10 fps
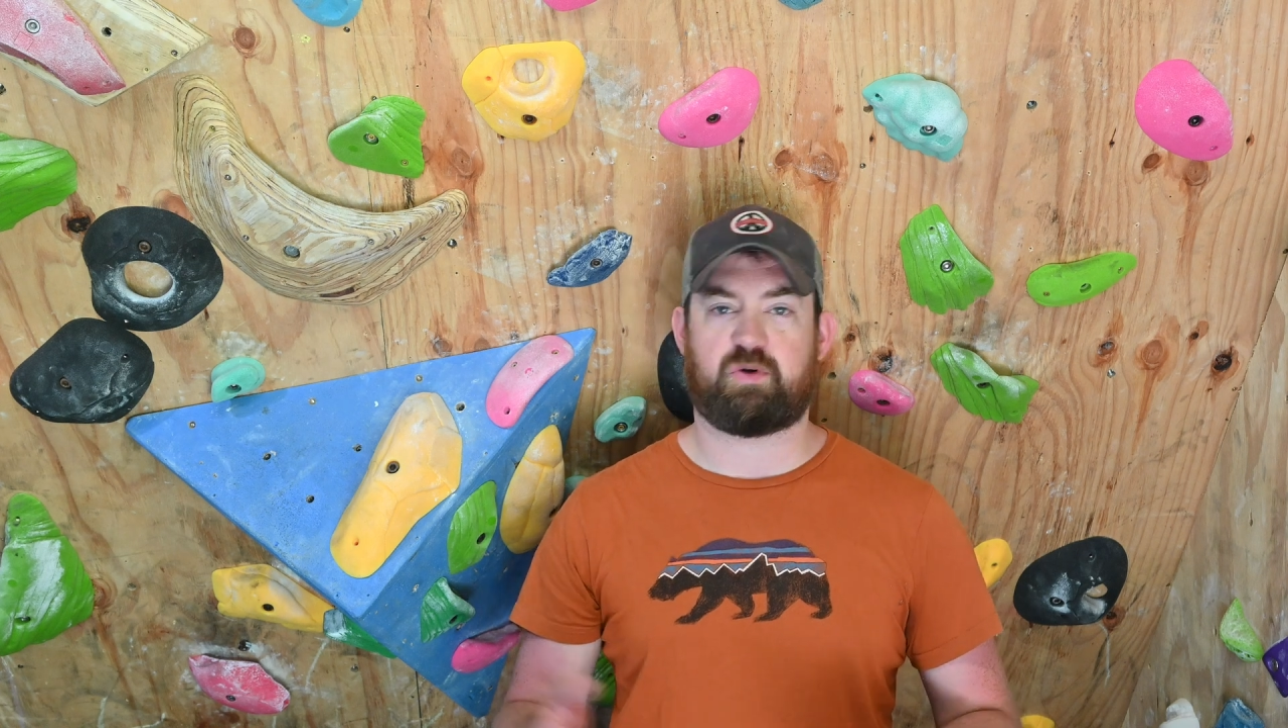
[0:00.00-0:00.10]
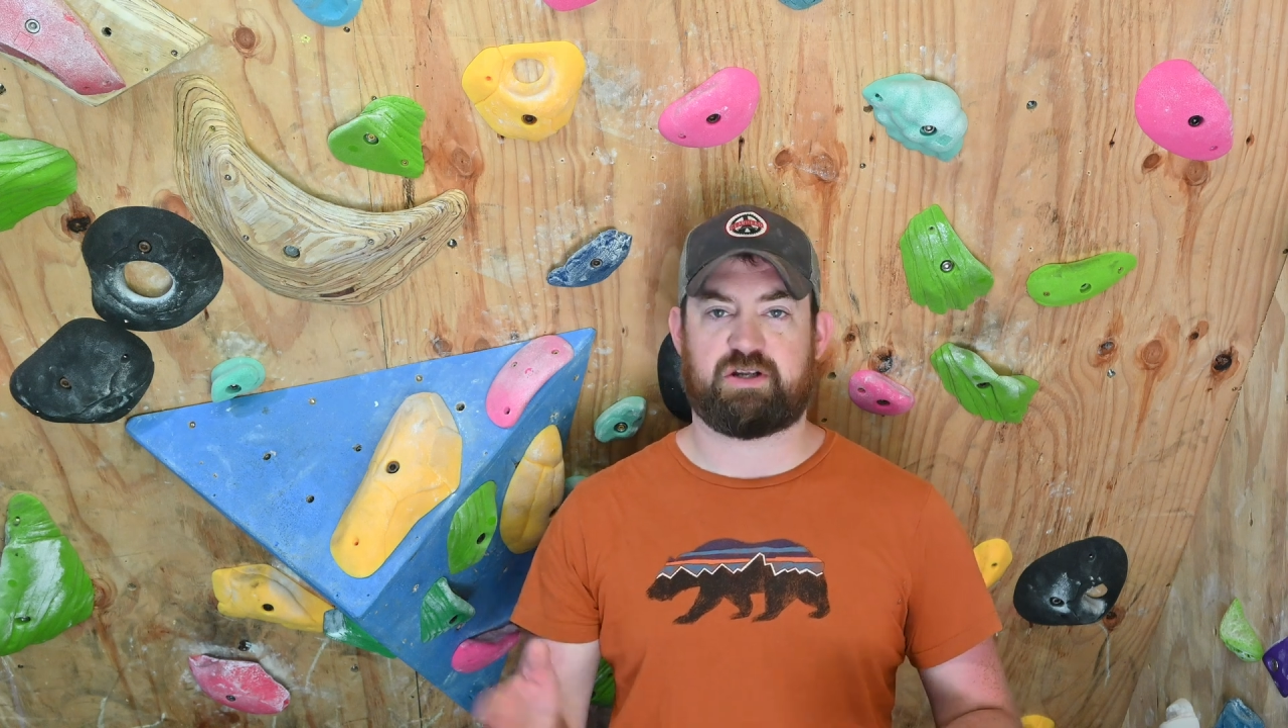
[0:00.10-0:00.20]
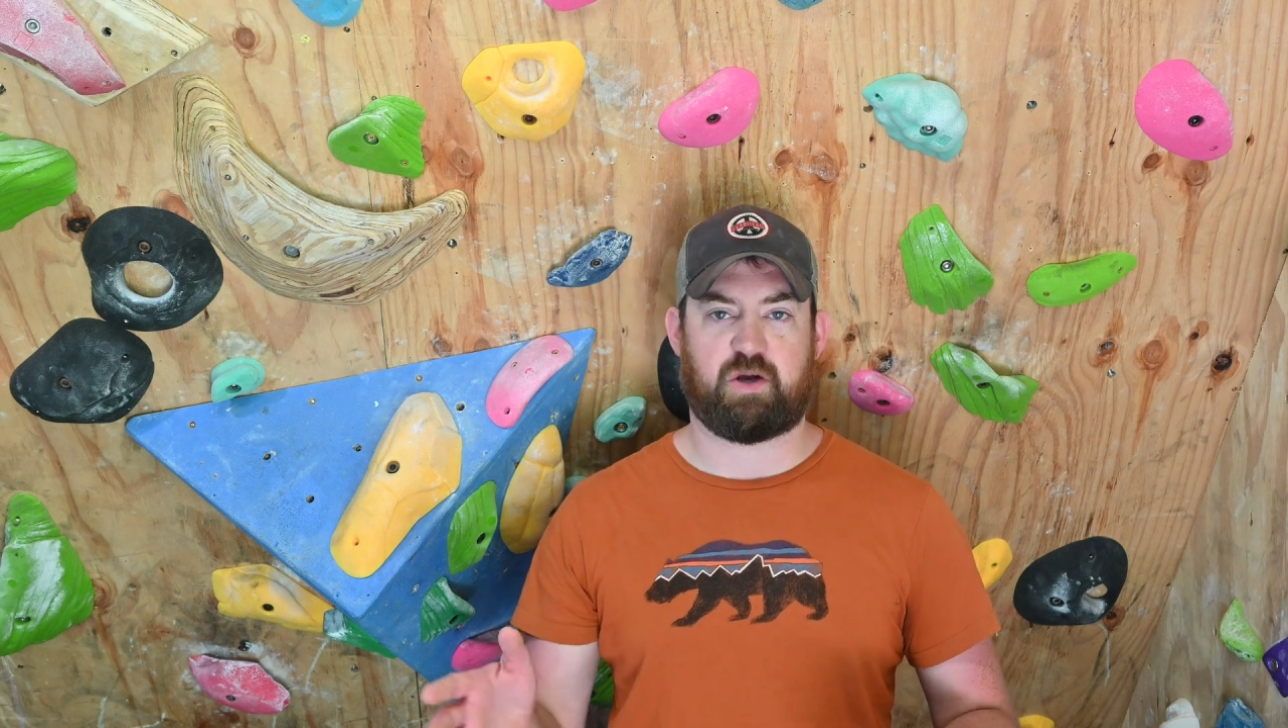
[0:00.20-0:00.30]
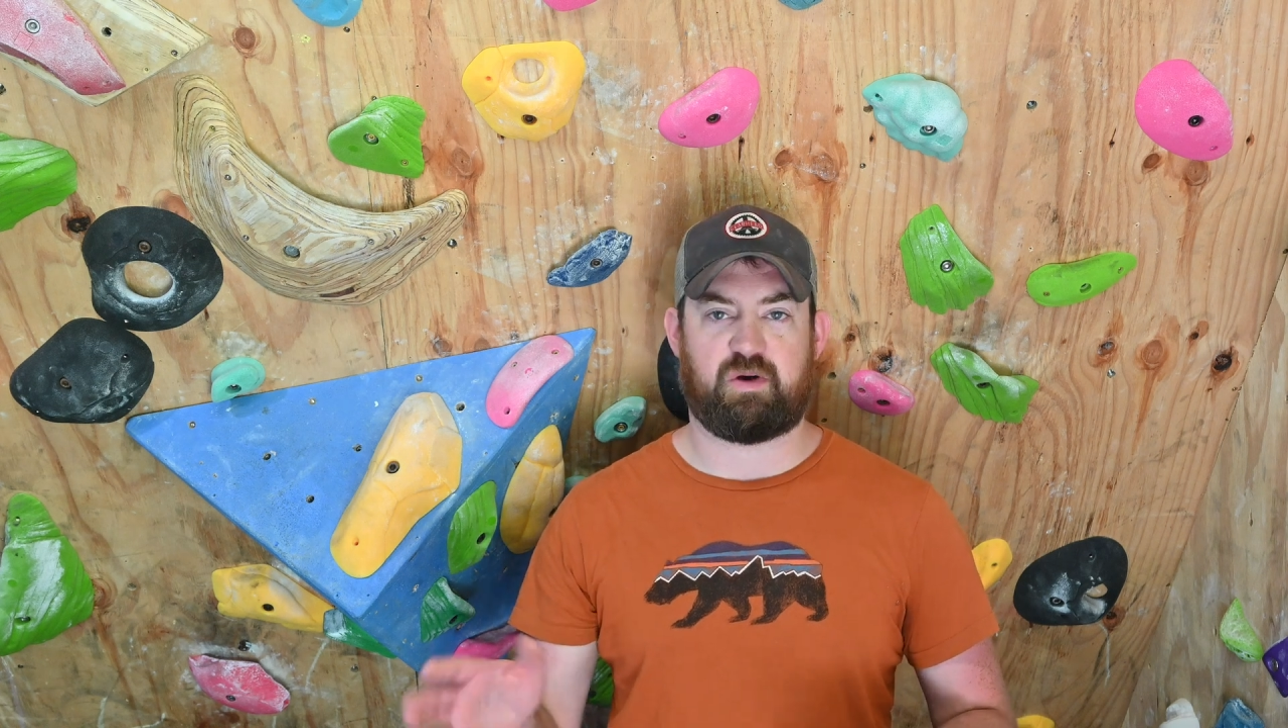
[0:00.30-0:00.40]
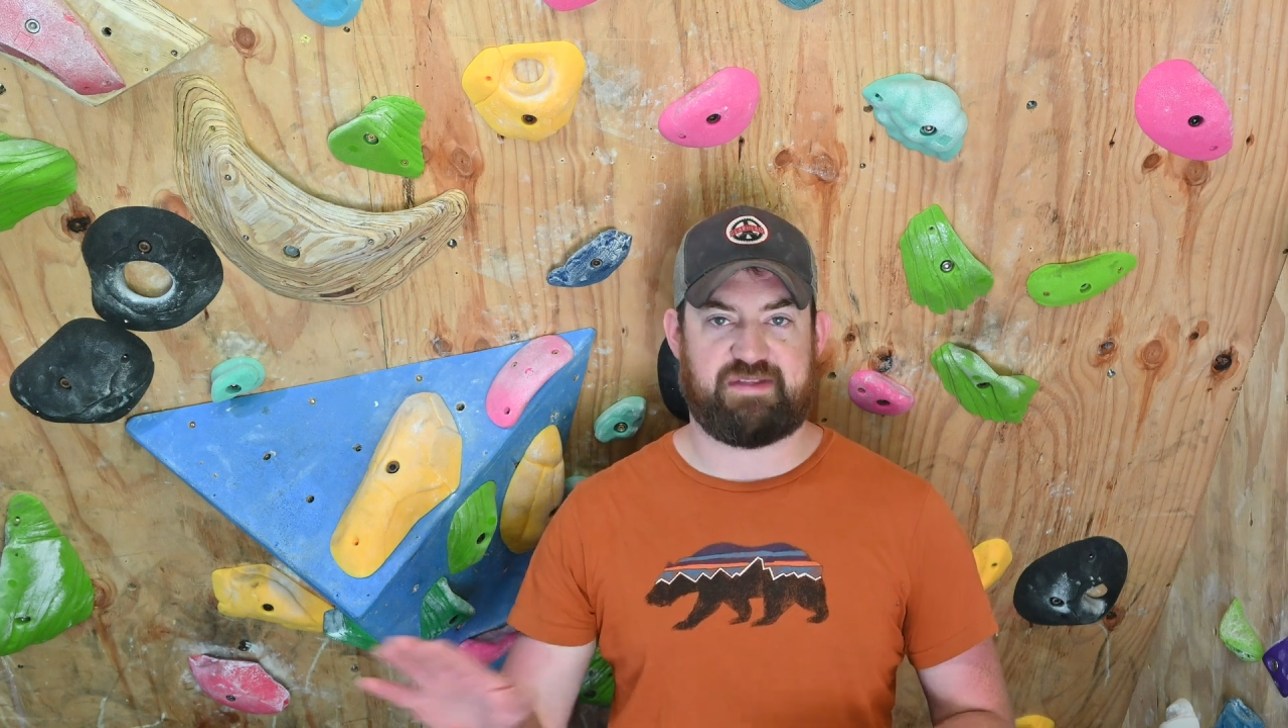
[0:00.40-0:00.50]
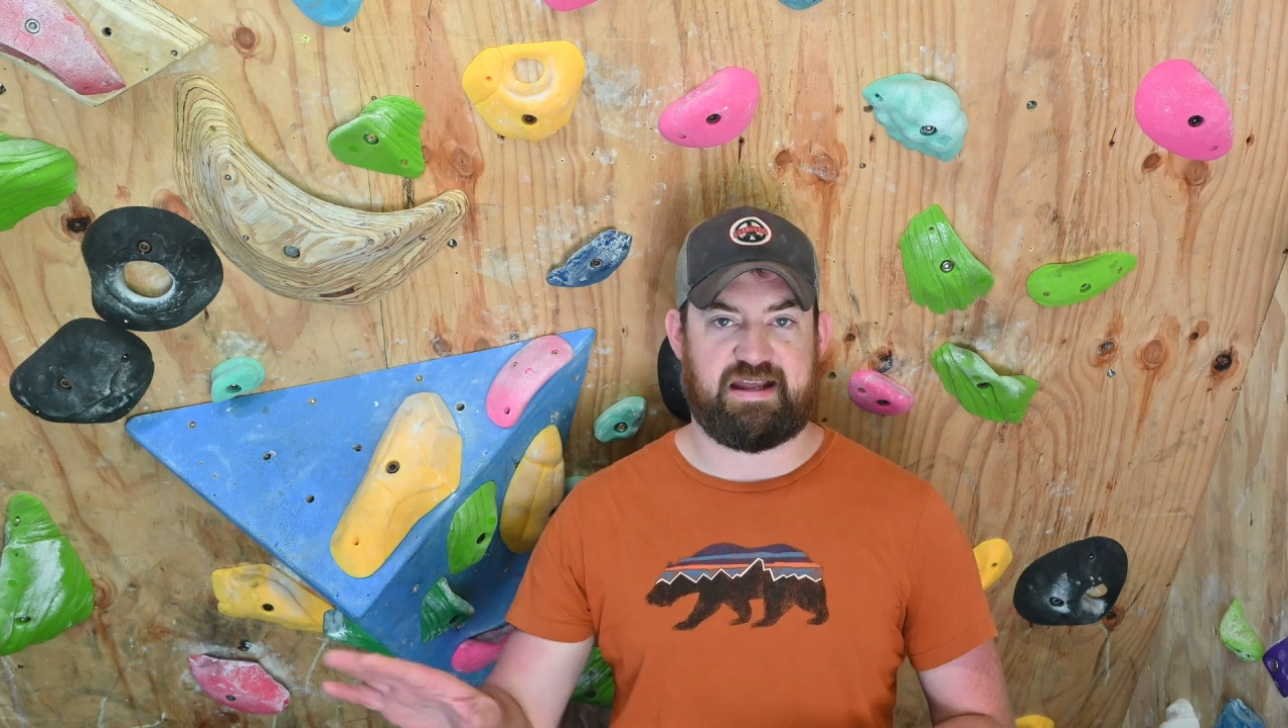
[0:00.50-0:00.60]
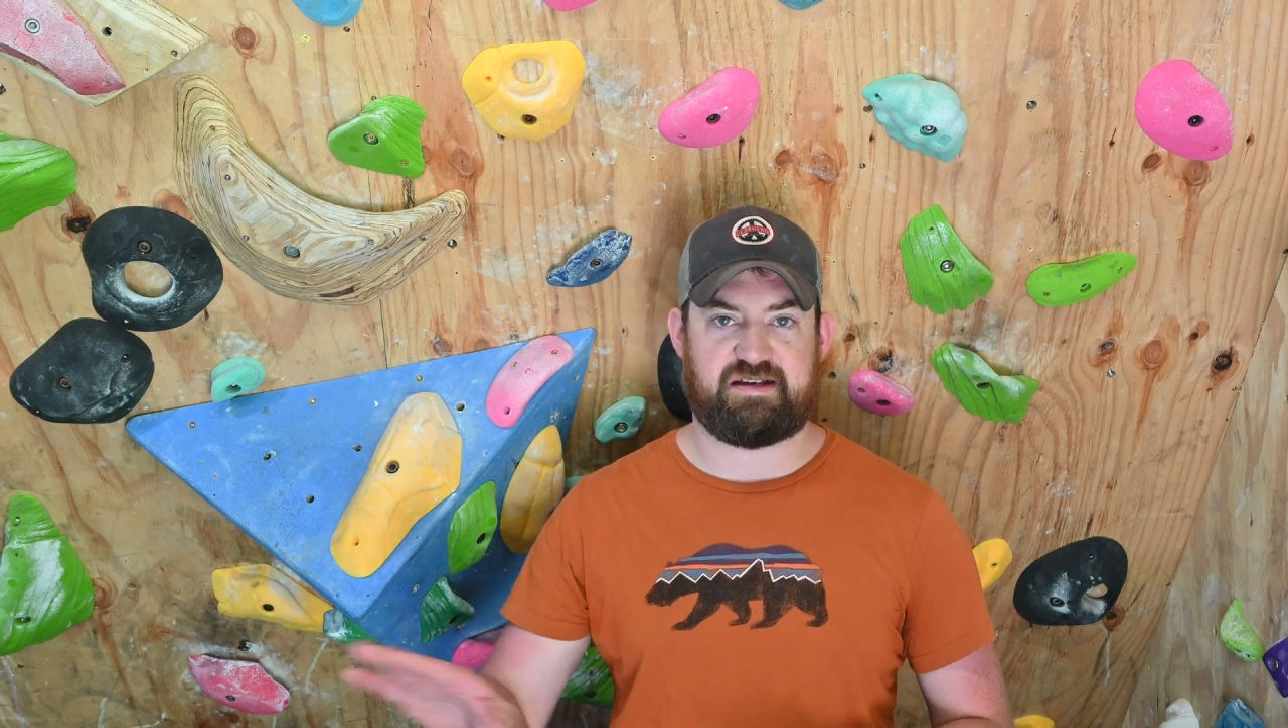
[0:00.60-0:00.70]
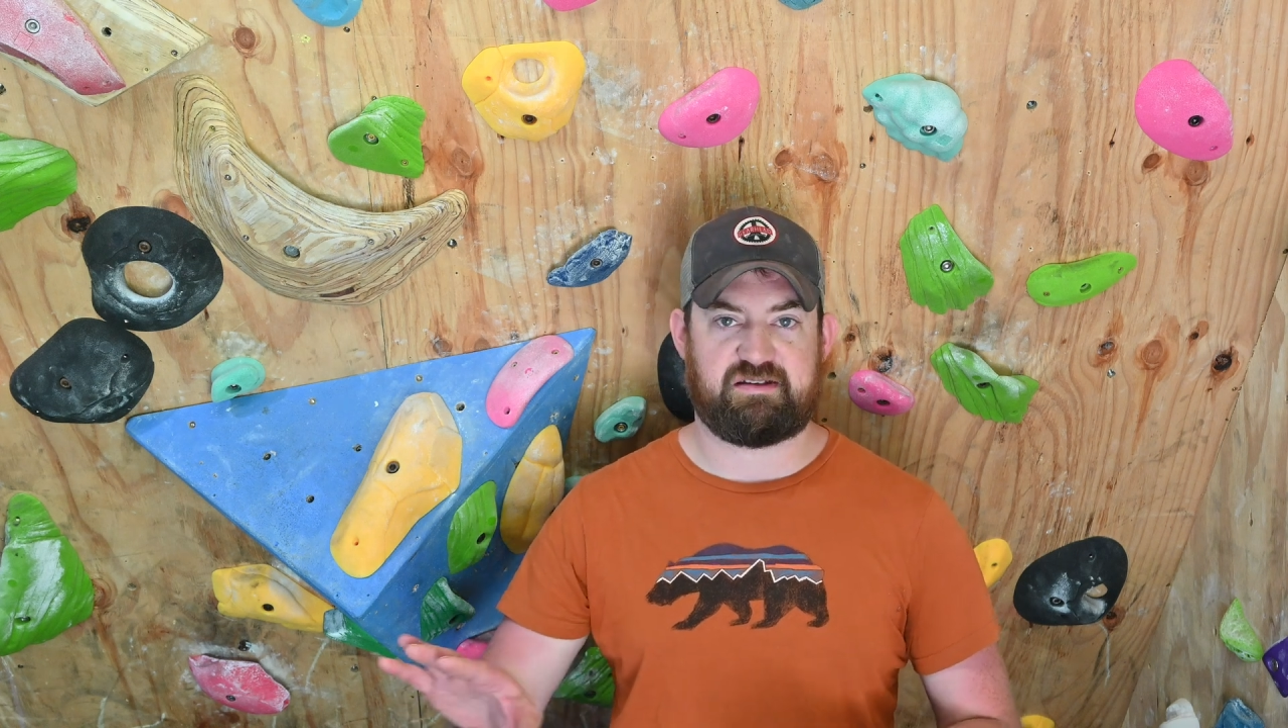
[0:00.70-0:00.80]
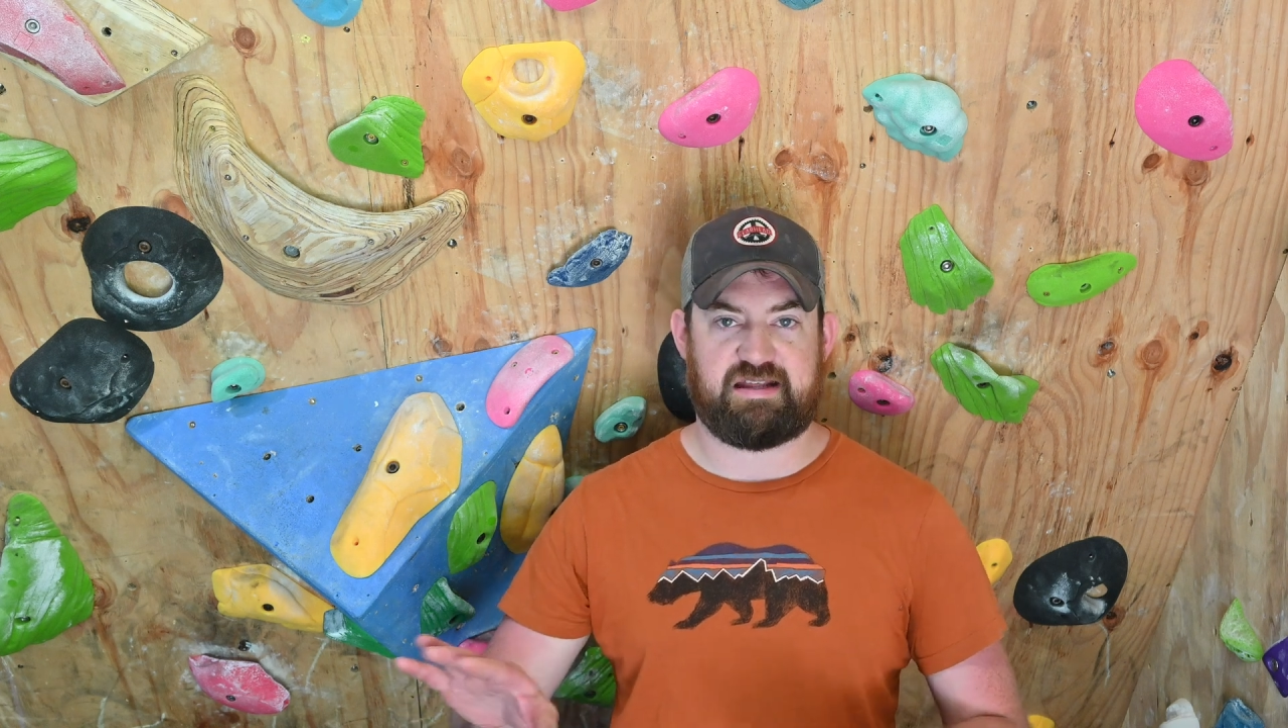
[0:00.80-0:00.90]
want to go on that